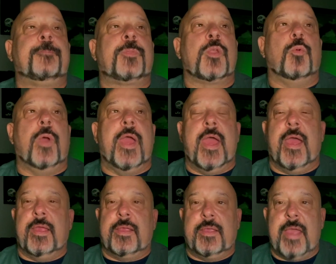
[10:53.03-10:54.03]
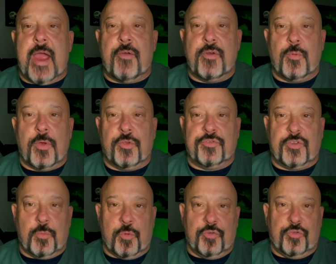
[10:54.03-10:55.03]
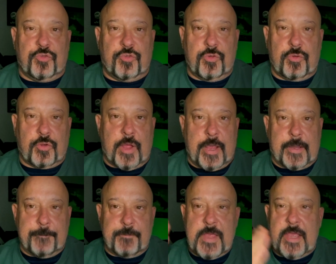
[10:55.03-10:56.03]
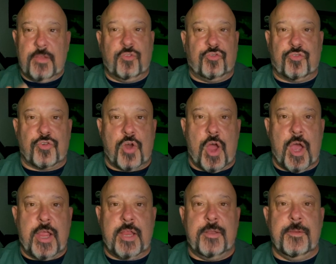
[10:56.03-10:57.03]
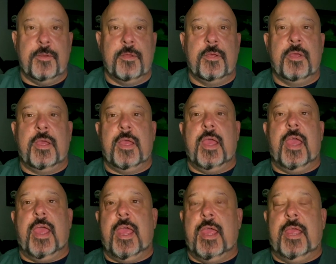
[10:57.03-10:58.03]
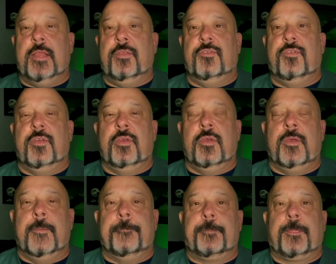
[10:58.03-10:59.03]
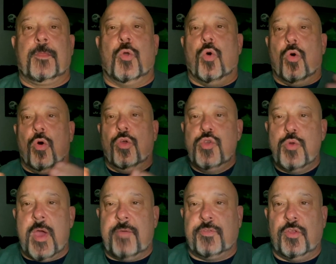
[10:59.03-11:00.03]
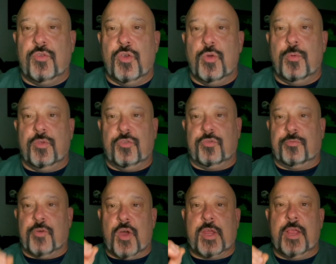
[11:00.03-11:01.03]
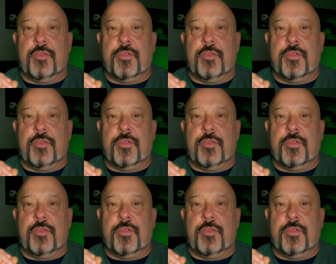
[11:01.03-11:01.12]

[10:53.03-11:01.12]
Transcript: Where Garrett Wilson was like in stride, and all you have to do is fucking